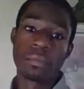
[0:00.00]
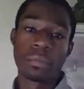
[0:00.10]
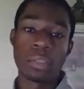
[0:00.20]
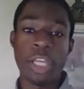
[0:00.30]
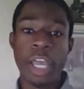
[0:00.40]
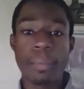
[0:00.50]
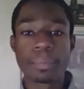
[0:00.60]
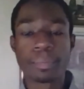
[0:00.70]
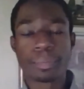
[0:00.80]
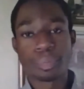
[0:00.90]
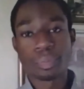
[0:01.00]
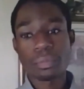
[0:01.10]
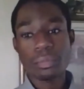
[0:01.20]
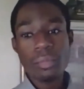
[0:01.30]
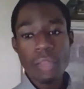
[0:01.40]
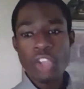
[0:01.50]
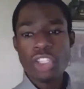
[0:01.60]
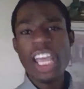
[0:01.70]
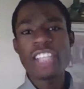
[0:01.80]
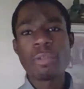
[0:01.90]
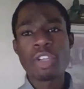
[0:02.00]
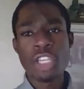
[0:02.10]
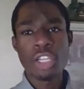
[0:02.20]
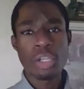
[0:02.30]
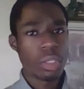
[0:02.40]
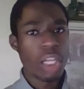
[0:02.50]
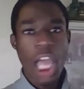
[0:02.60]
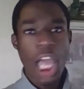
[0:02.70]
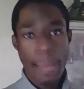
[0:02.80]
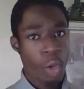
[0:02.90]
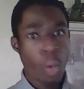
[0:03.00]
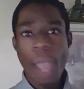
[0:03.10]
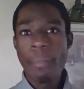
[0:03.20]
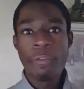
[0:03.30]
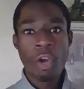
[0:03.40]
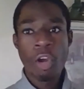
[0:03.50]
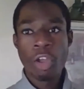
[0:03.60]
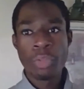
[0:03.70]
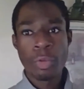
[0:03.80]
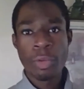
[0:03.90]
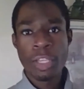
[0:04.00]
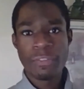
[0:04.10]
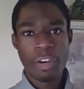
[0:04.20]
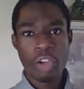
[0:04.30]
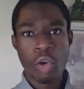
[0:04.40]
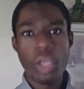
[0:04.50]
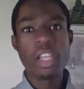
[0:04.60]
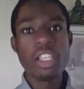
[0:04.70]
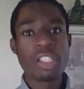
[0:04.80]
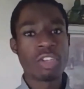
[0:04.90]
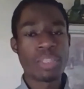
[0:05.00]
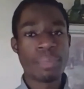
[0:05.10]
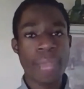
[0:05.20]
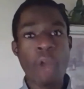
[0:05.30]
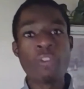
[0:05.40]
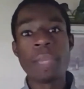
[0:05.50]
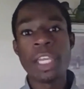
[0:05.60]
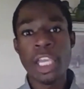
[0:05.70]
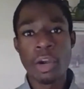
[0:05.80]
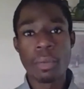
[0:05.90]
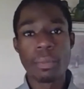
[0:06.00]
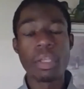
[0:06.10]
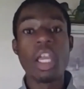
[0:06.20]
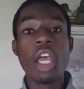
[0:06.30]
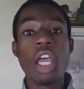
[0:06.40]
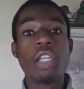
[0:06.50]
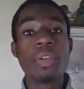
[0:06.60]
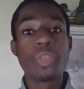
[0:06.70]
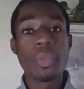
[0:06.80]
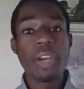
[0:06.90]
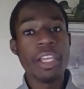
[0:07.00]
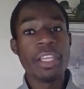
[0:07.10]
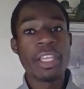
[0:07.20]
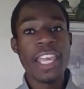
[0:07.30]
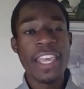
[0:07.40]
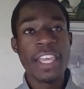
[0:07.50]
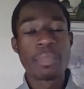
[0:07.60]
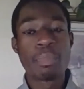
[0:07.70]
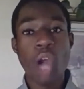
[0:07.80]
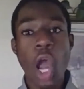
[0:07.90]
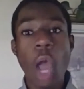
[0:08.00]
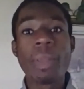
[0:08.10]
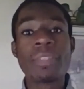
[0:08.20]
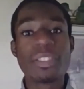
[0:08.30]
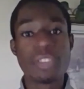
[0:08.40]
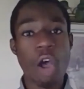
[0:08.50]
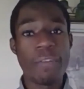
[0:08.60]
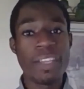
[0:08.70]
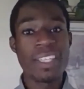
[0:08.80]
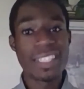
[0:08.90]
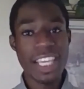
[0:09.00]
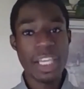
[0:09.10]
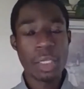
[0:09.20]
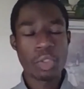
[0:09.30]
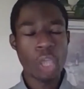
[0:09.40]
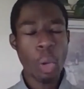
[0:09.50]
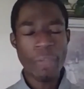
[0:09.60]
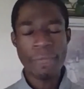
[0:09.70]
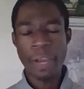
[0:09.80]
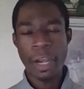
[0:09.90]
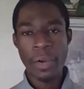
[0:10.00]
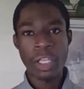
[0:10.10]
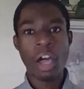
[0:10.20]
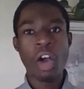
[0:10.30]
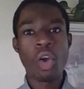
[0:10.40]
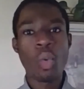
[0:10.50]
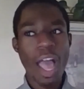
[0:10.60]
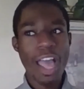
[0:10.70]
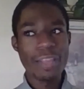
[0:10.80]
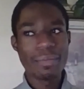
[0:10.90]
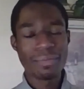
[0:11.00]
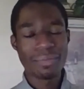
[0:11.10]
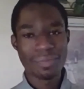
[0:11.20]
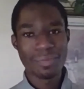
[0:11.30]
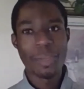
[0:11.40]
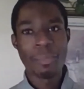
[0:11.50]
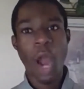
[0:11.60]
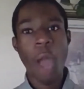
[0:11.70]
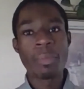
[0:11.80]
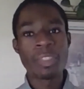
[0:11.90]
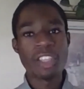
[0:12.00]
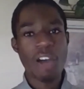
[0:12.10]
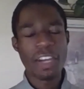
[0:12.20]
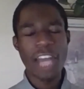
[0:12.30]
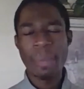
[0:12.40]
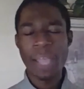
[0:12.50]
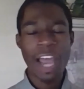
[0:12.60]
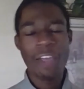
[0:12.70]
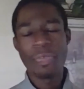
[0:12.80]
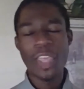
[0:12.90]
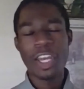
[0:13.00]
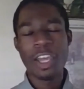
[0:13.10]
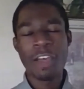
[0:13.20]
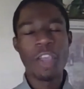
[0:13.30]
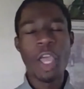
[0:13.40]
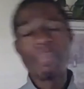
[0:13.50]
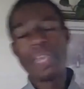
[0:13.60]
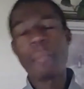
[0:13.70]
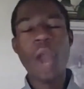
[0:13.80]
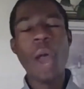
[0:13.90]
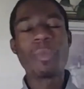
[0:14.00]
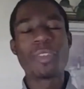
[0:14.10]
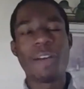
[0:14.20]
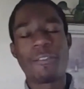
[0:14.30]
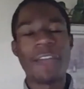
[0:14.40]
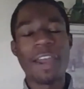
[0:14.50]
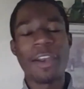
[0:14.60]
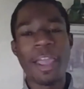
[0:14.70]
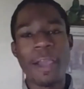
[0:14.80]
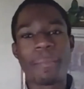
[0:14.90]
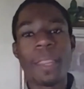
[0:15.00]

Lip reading: Okay? So that's number 2. I'm quite moving on through this very quickly, so just bear with me here. Number 3 is problem solving skills go a very long way. Problem solving. I'm kind of thinking of being a problem solver right now.